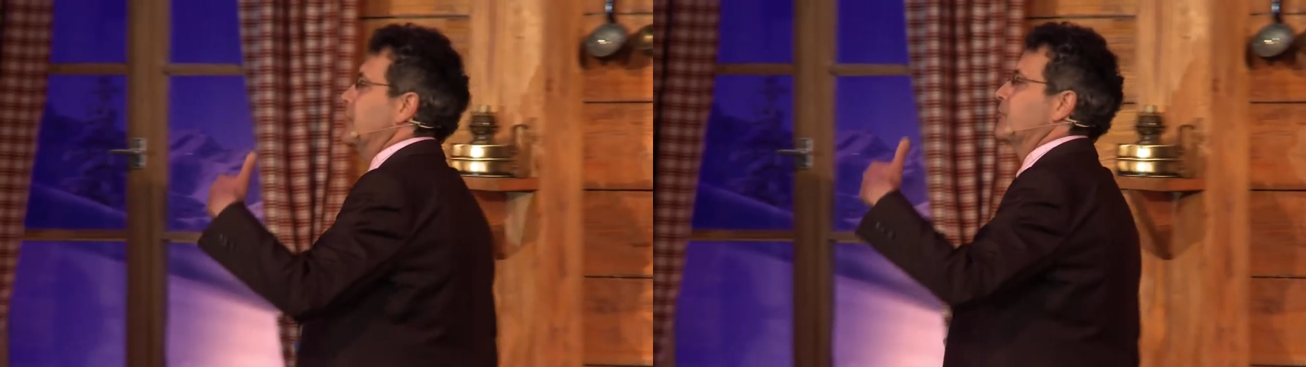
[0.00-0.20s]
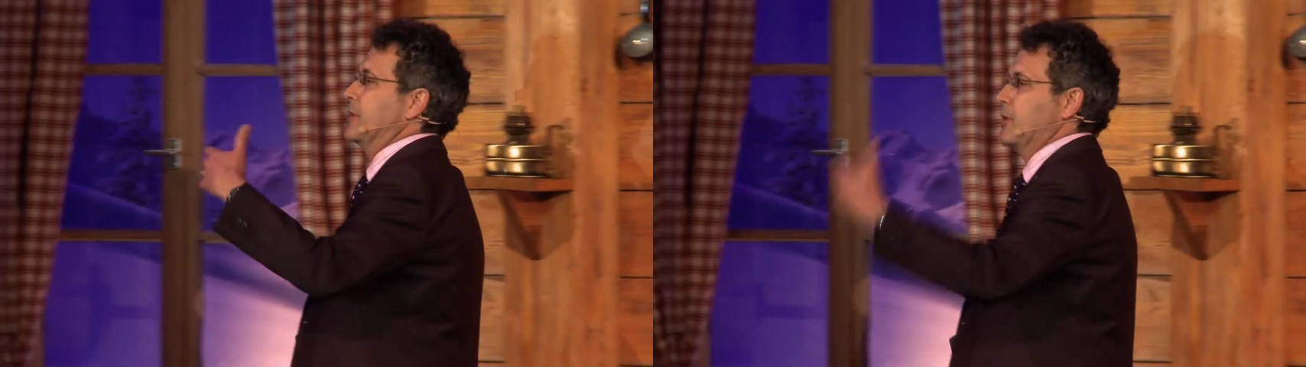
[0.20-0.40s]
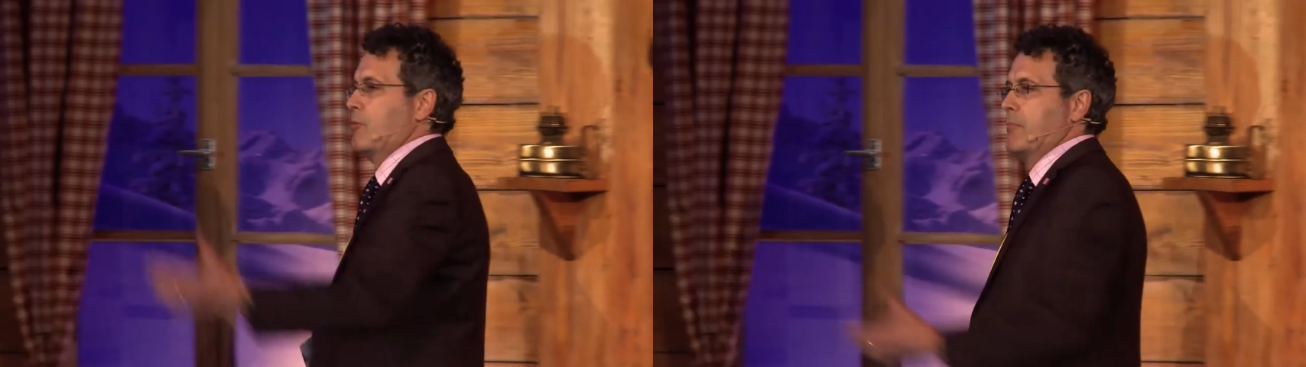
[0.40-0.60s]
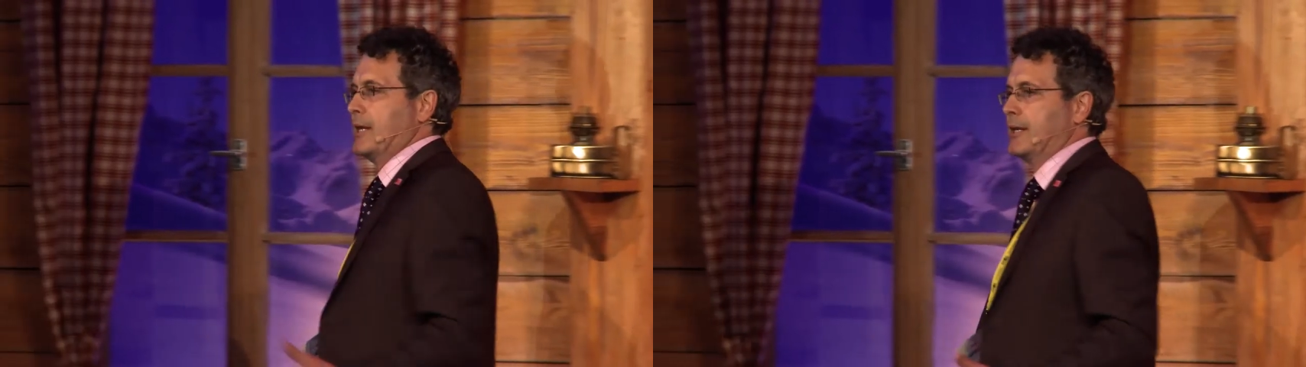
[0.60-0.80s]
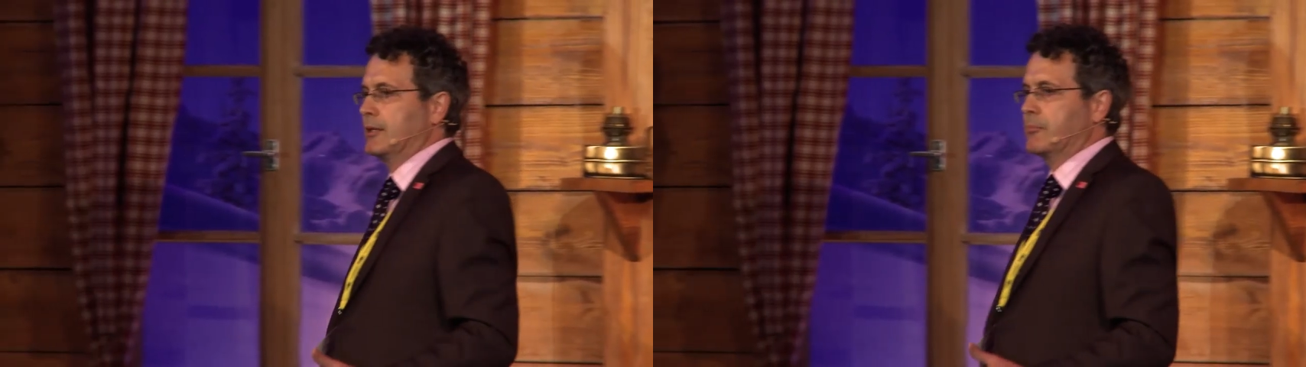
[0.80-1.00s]
if we're not
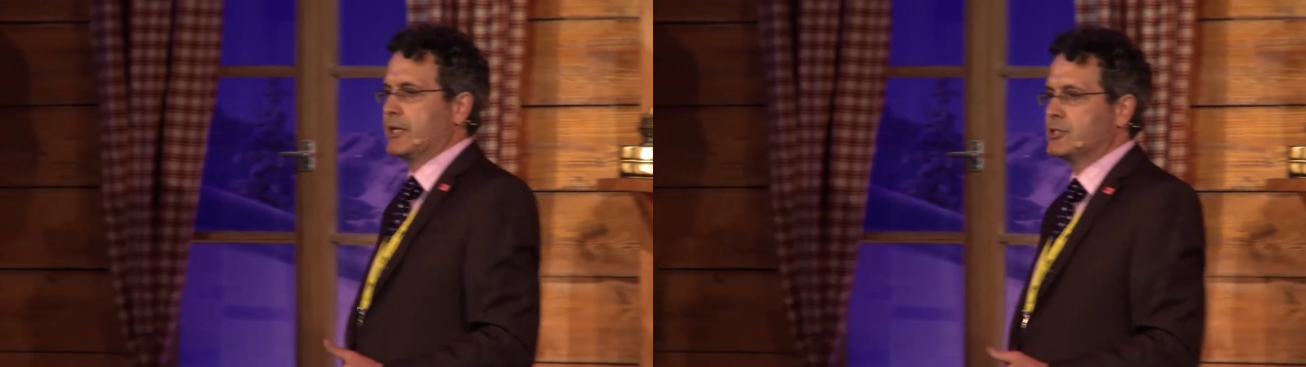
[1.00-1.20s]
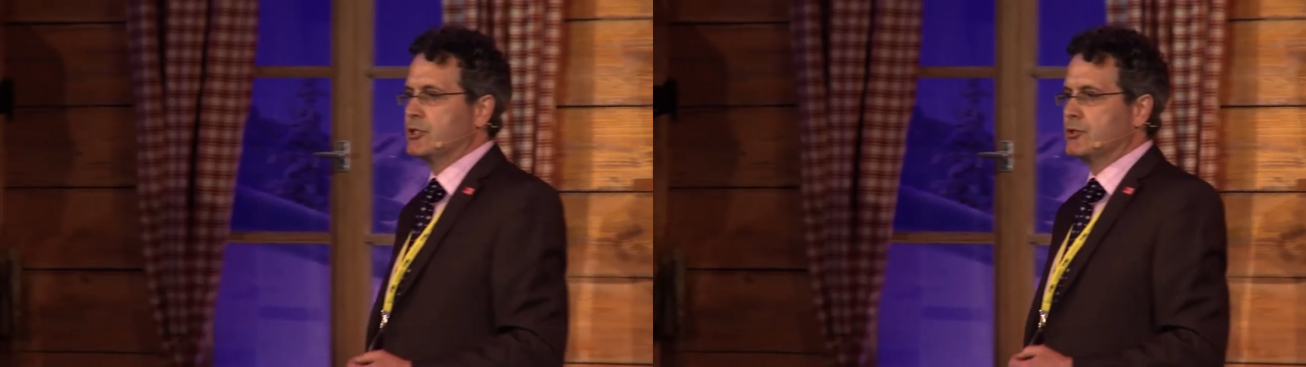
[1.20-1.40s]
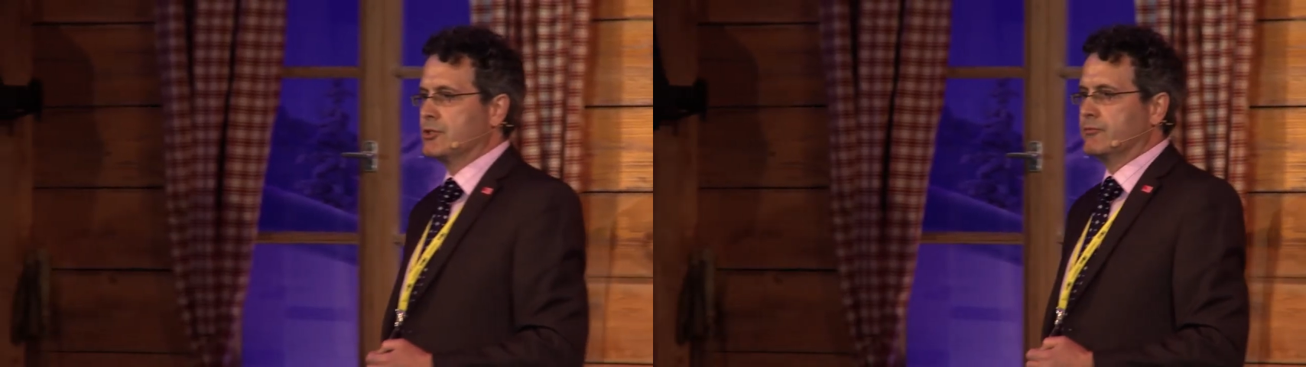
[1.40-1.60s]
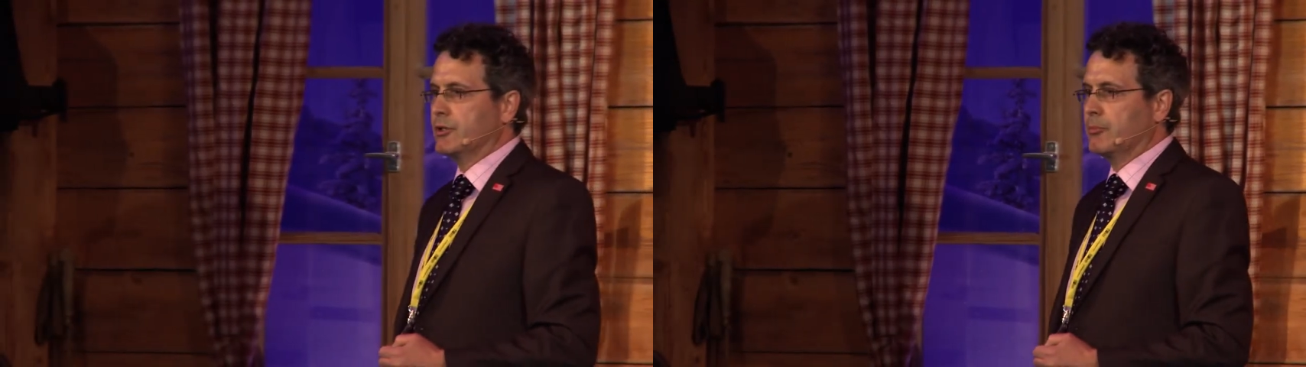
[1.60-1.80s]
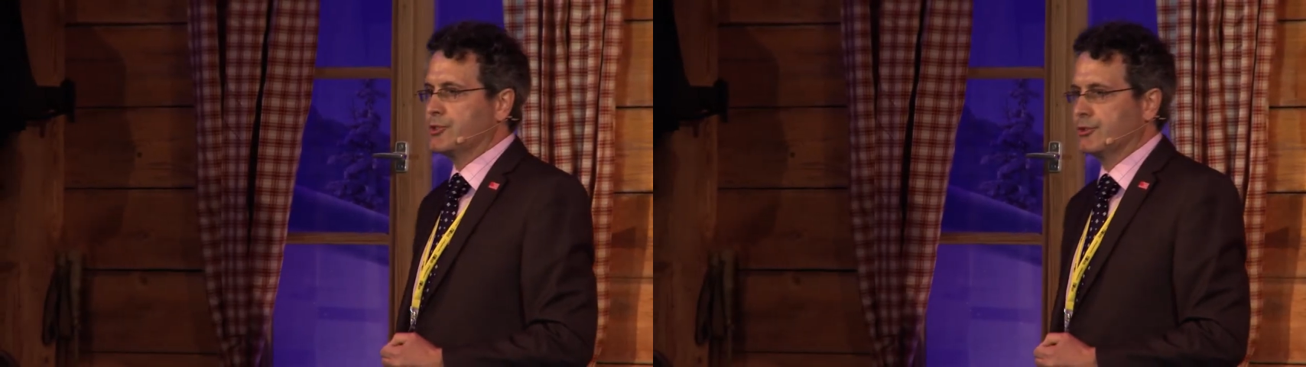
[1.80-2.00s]
making the best use of
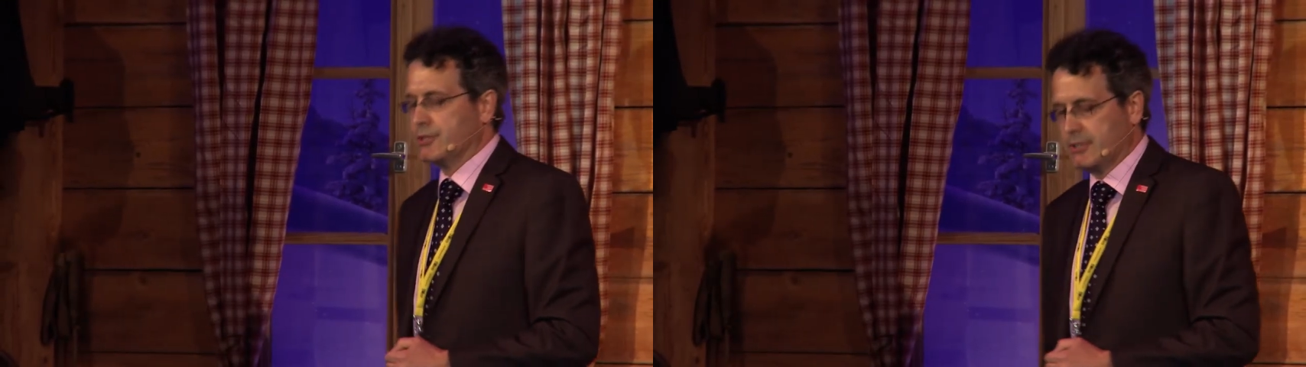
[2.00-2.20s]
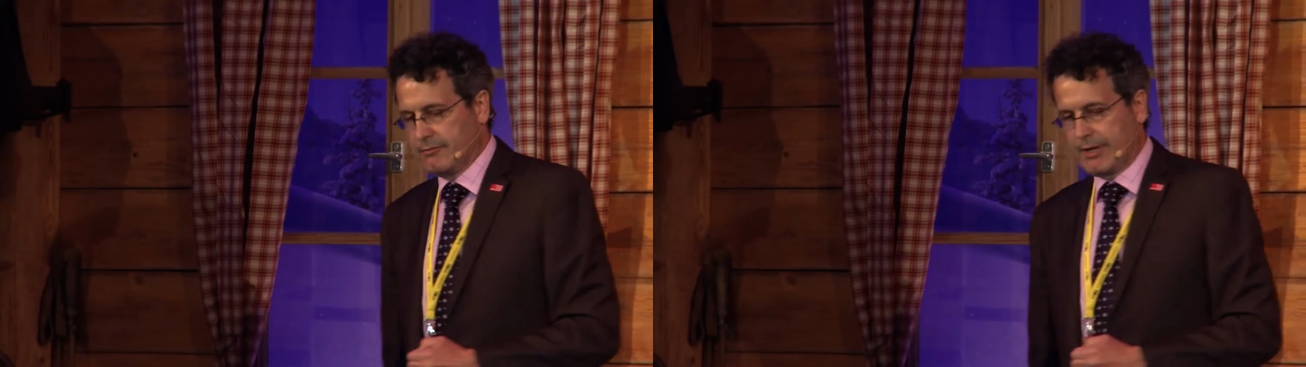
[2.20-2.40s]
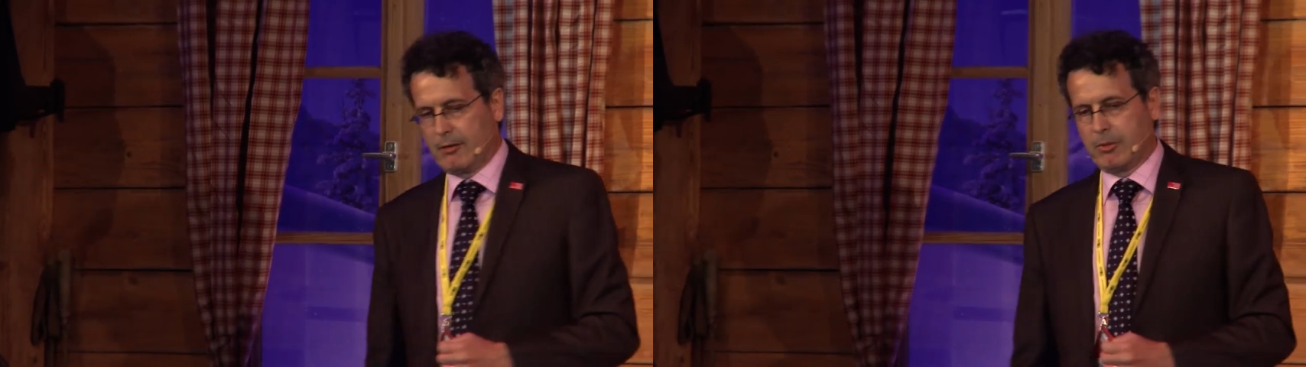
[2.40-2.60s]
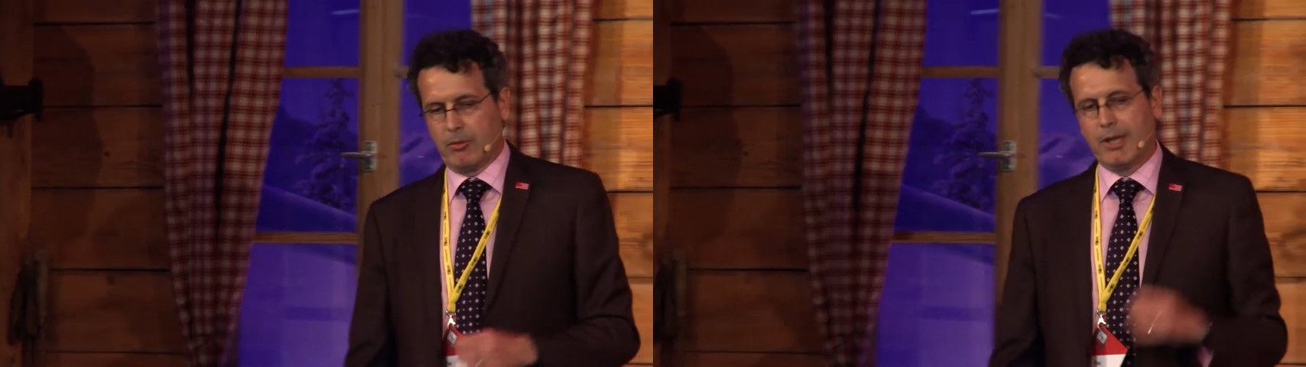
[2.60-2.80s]
the opportunity available?